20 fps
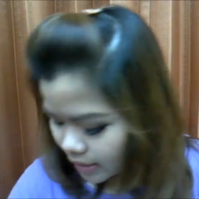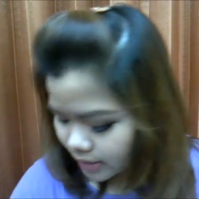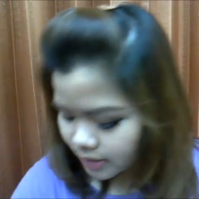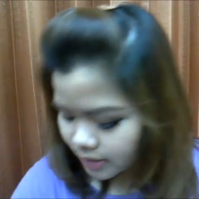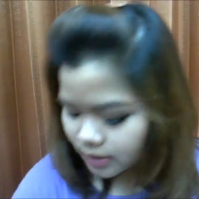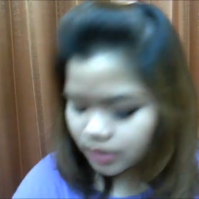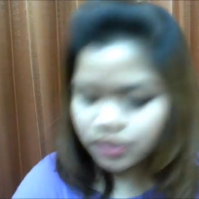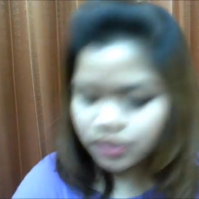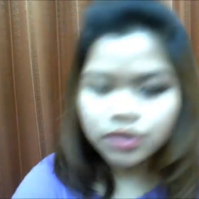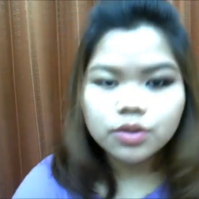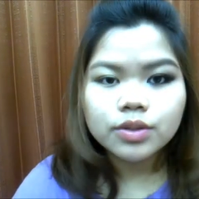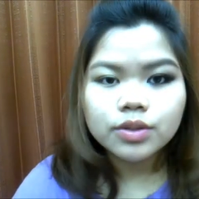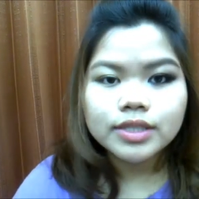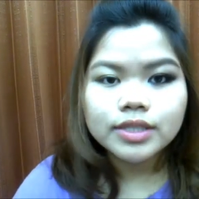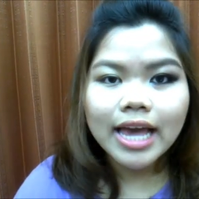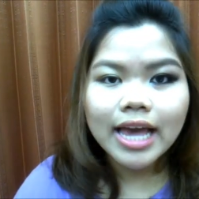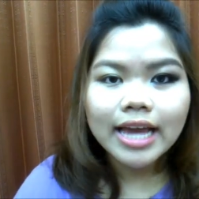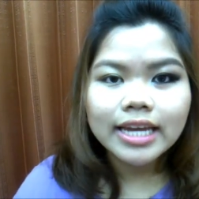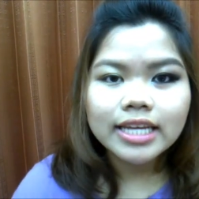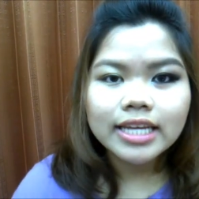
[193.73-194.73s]
just use
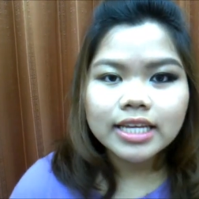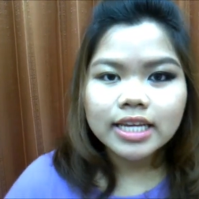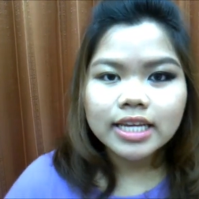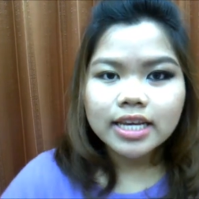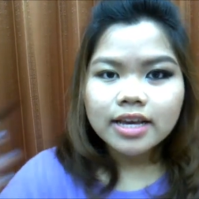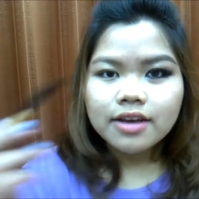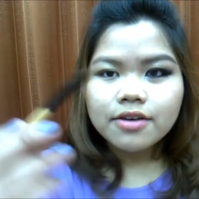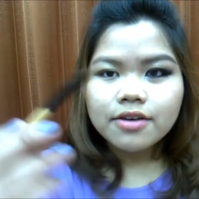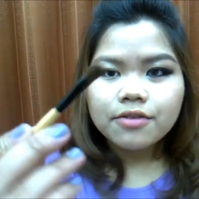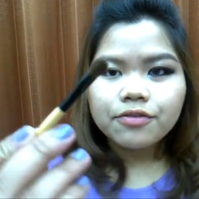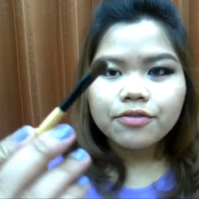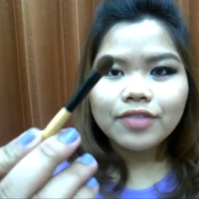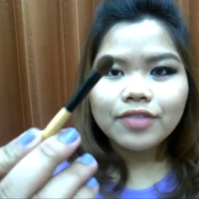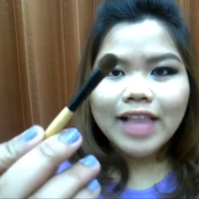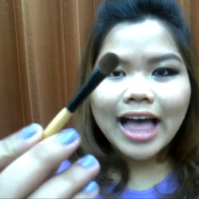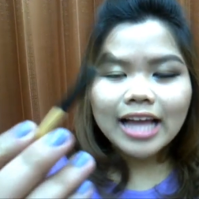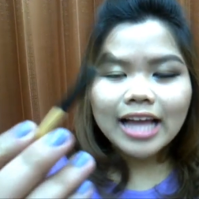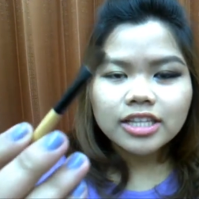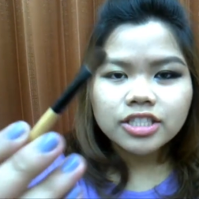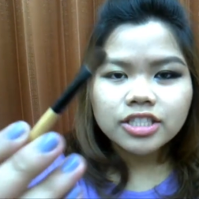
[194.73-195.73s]
any
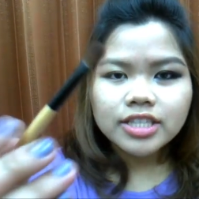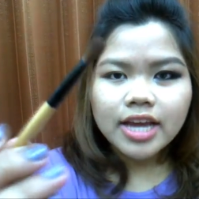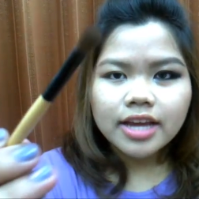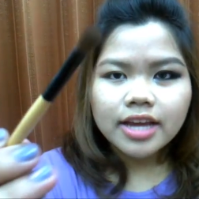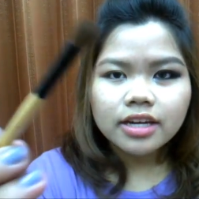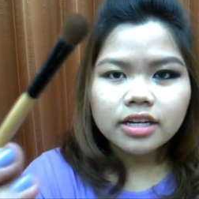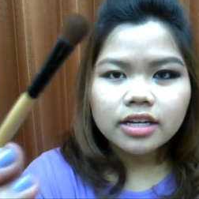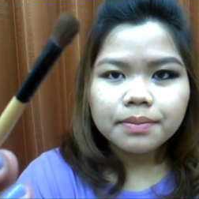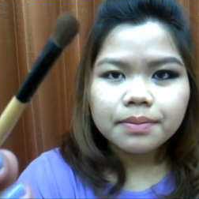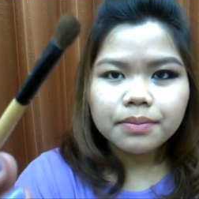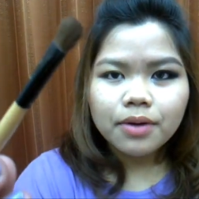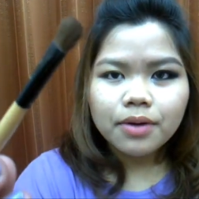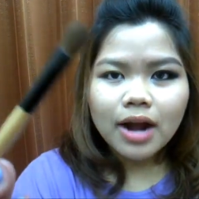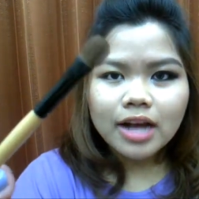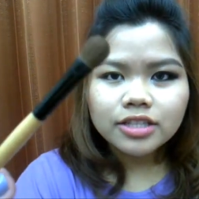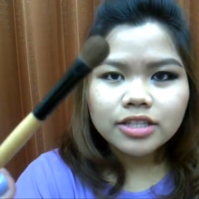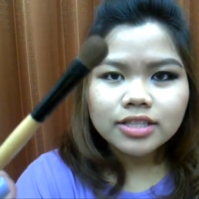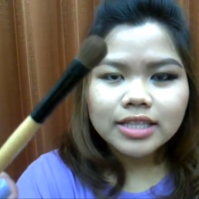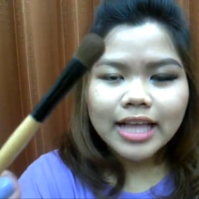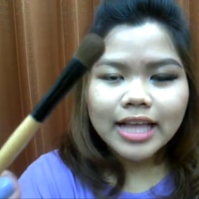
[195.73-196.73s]
flat shader
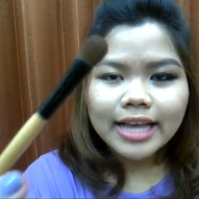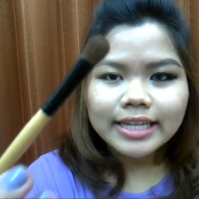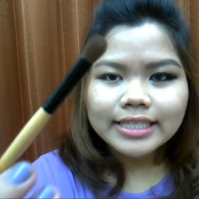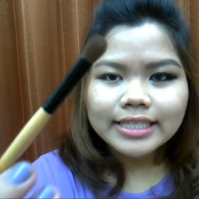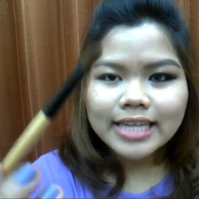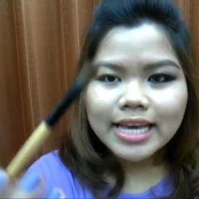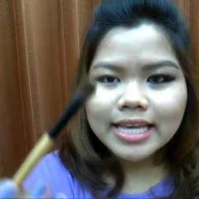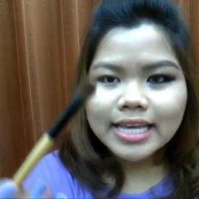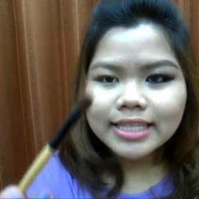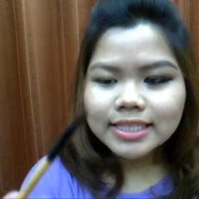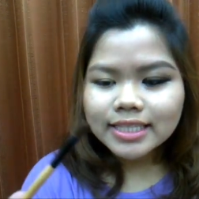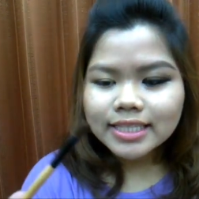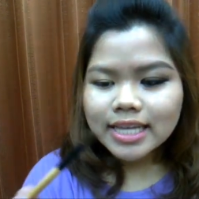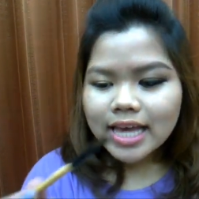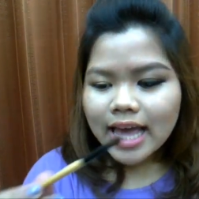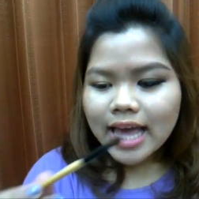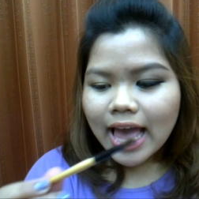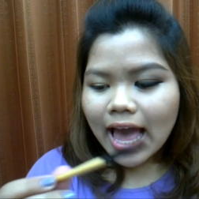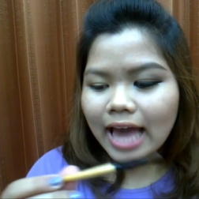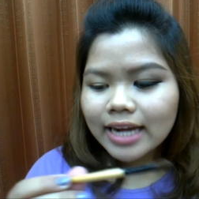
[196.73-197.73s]
brush like this,
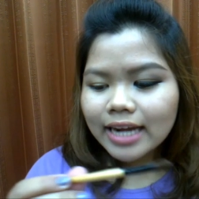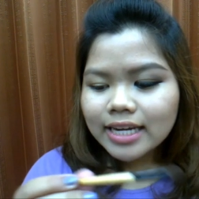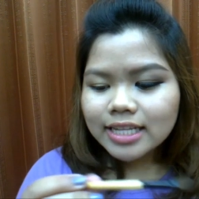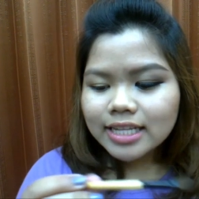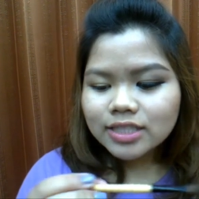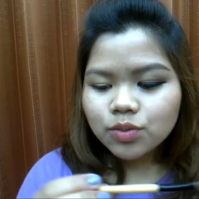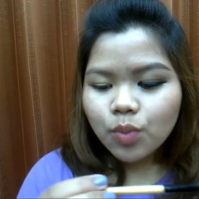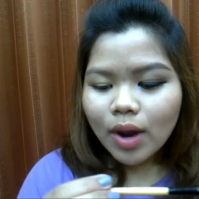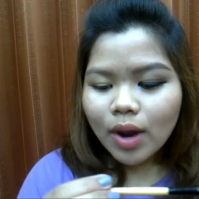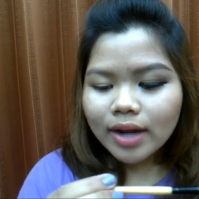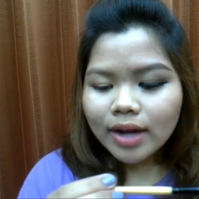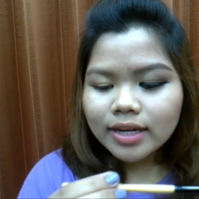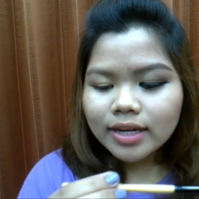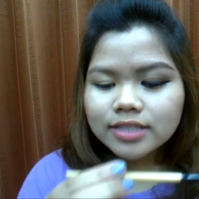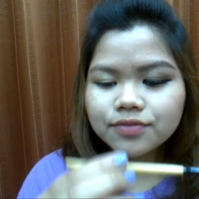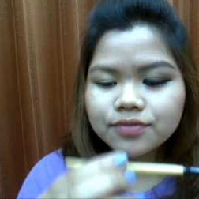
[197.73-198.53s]
and this one